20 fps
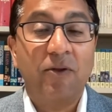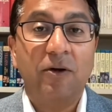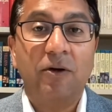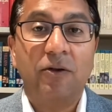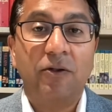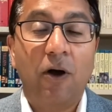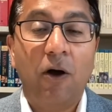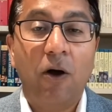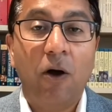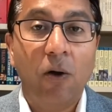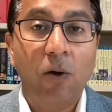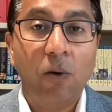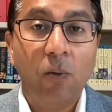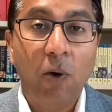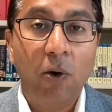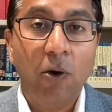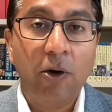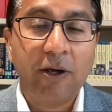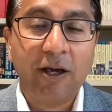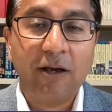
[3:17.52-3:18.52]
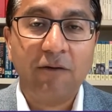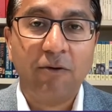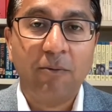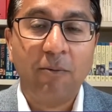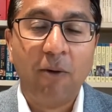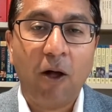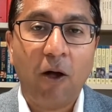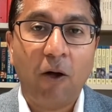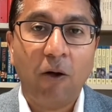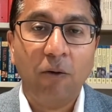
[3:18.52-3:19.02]
The whole working
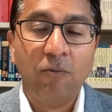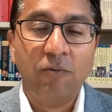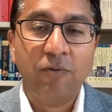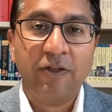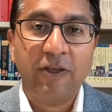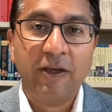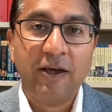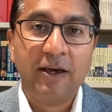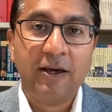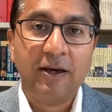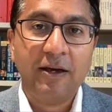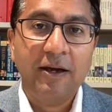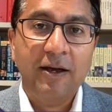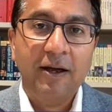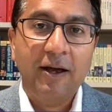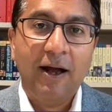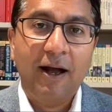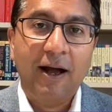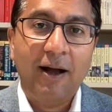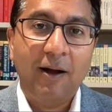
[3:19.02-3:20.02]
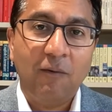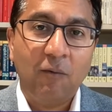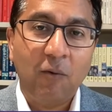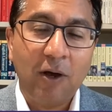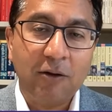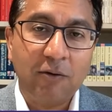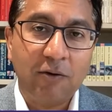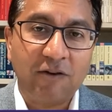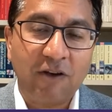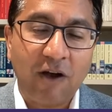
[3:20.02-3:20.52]
from home thing,
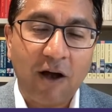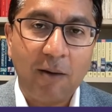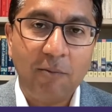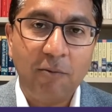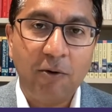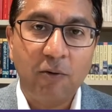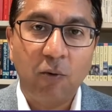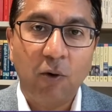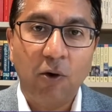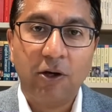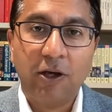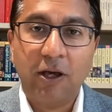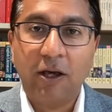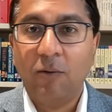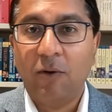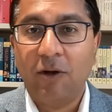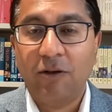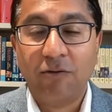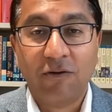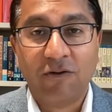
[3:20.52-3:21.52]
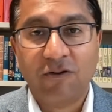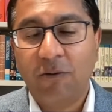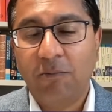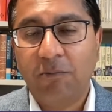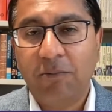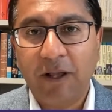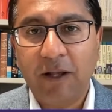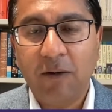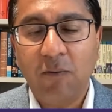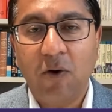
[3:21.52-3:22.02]
whether it's hybrid working, whether it's
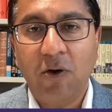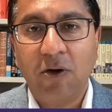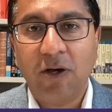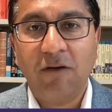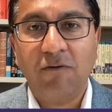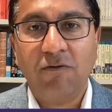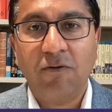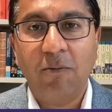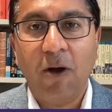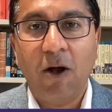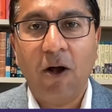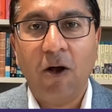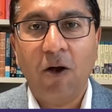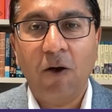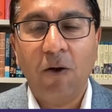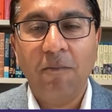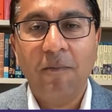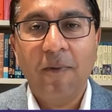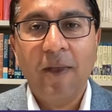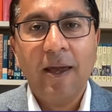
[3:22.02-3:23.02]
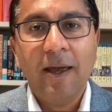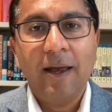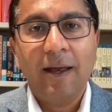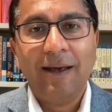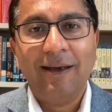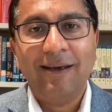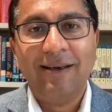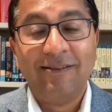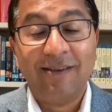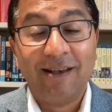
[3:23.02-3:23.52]
complete working from home,
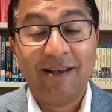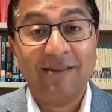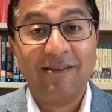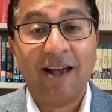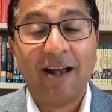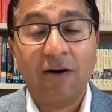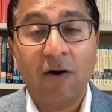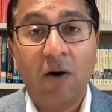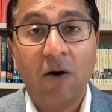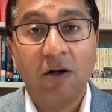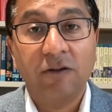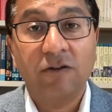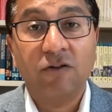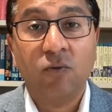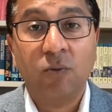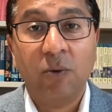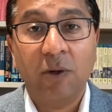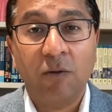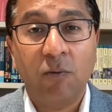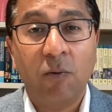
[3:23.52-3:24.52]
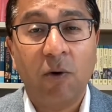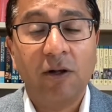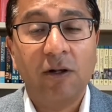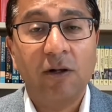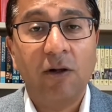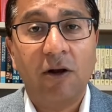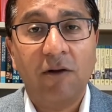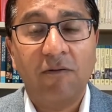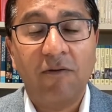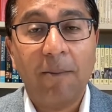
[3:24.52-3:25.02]
is at odds with what a
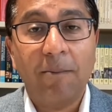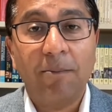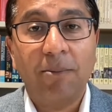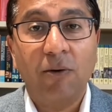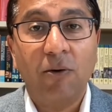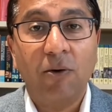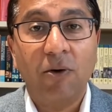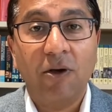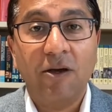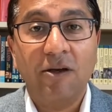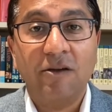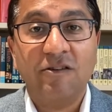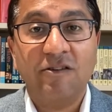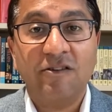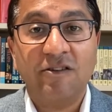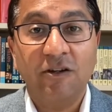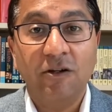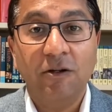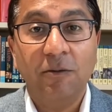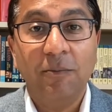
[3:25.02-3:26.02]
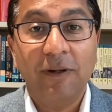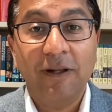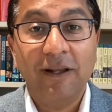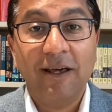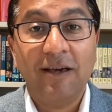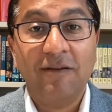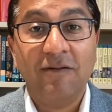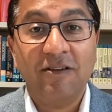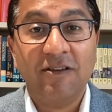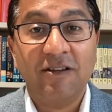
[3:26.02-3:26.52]
lot of employers still
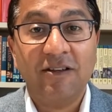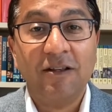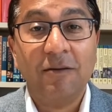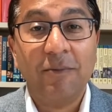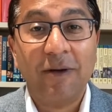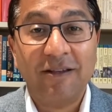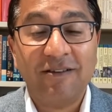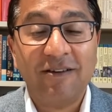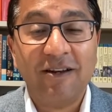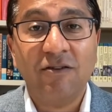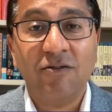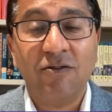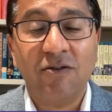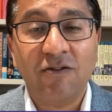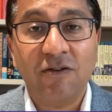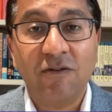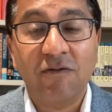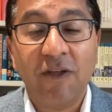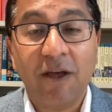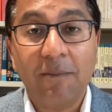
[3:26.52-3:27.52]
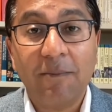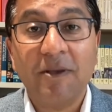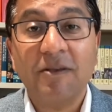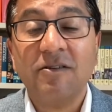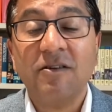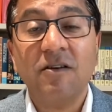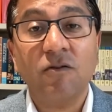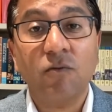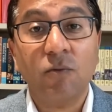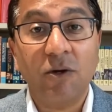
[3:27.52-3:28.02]
believe is in the best interests of their
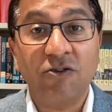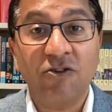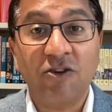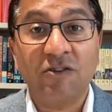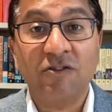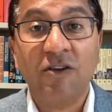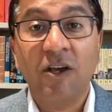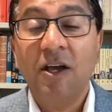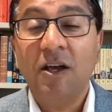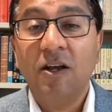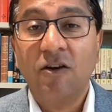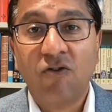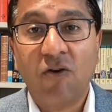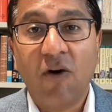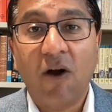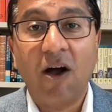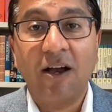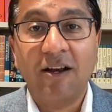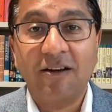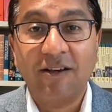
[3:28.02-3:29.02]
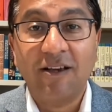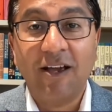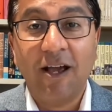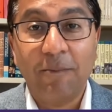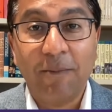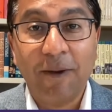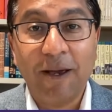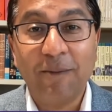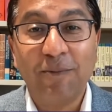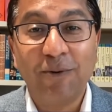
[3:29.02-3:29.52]
business, which is trying to
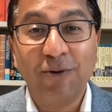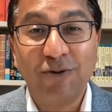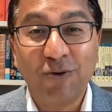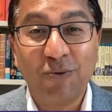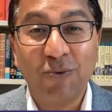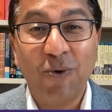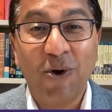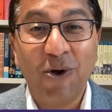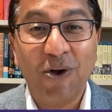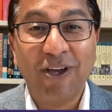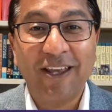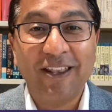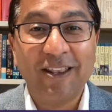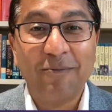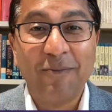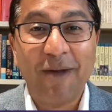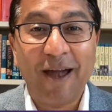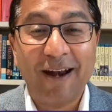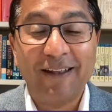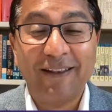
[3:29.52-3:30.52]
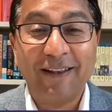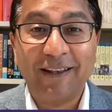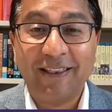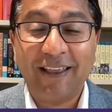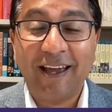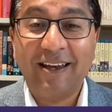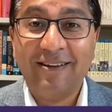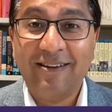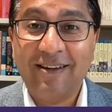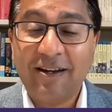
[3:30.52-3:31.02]
get people to work in the manner that
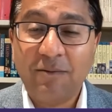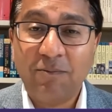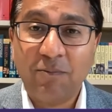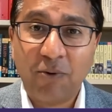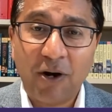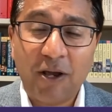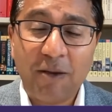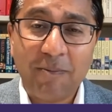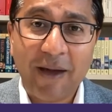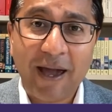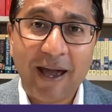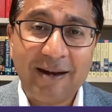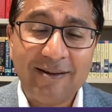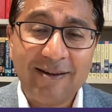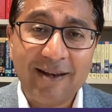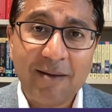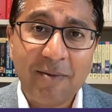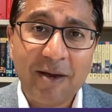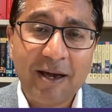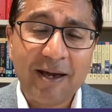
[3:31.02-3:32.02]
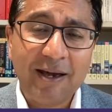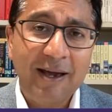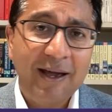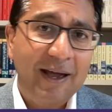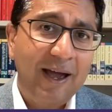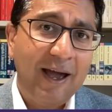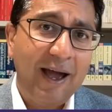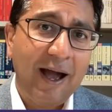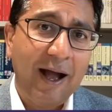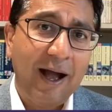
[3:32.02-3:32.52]
they did pre-pandemic.